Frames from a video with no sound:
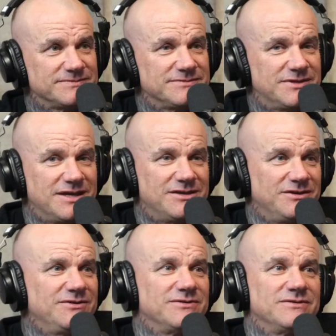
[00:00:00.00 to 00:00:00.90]
Thank
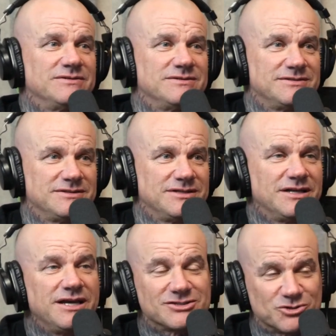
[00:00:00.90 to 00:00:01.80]
you. Thank you.
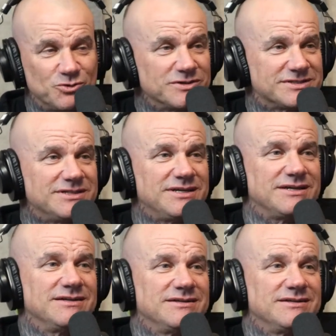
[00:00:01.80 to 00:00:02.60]
It's cool to see.